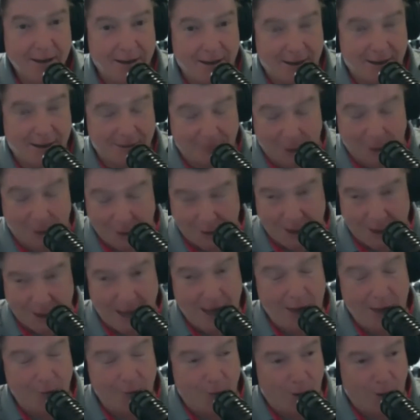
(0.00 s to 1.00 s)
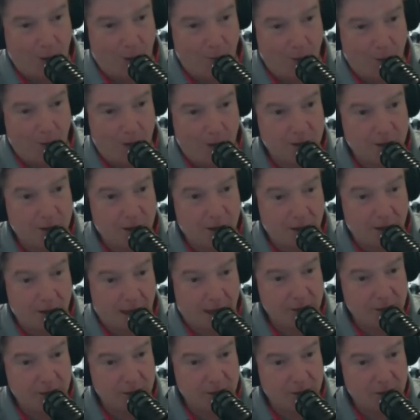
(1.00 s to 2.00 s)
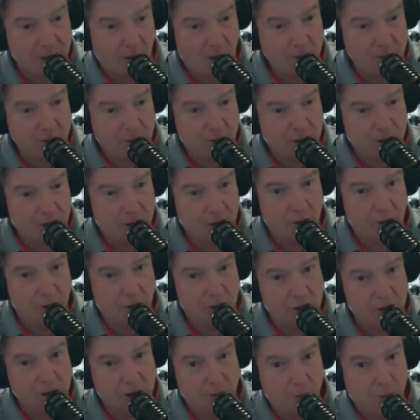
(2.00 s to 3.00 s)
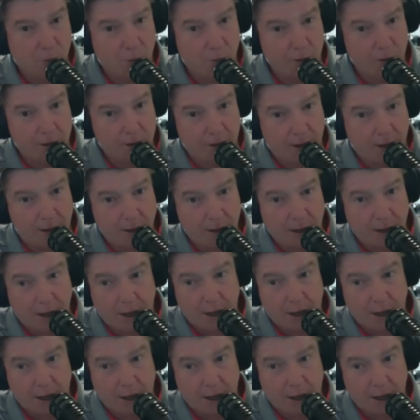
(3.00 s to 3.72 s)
Well, thank you very much. And that just goes to show the support that